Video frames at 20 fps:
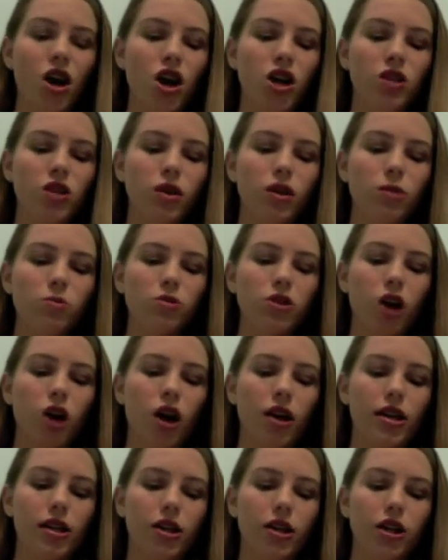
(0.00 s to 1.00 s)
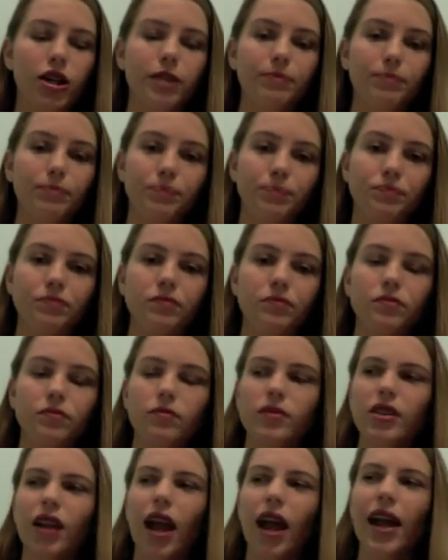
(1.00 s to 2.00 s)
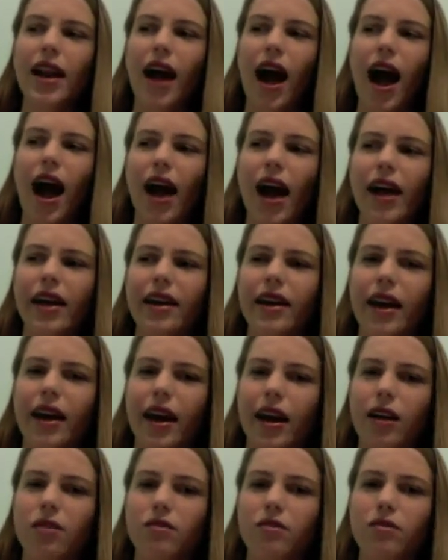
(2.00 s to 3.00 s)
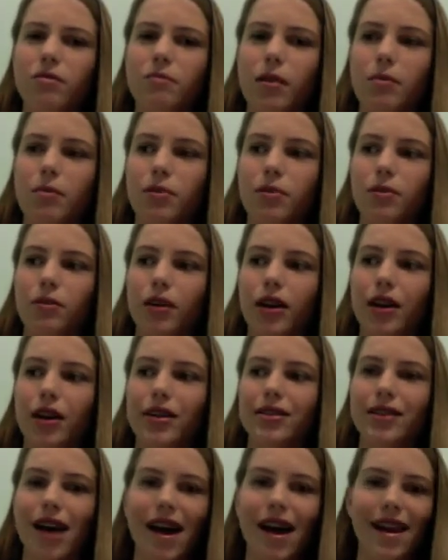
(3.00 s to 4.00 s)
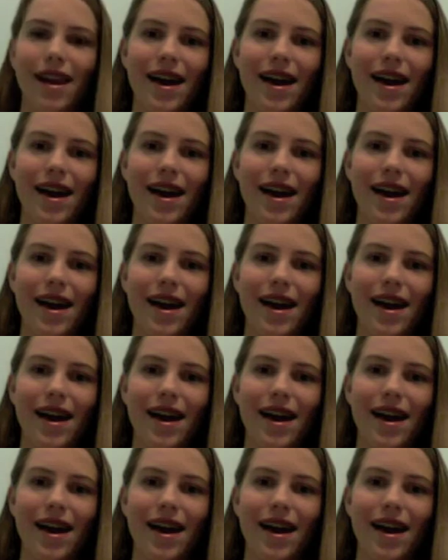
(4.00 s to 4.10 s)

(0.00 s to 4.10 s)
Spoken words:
So we're talking to her. And I can't remember what I said.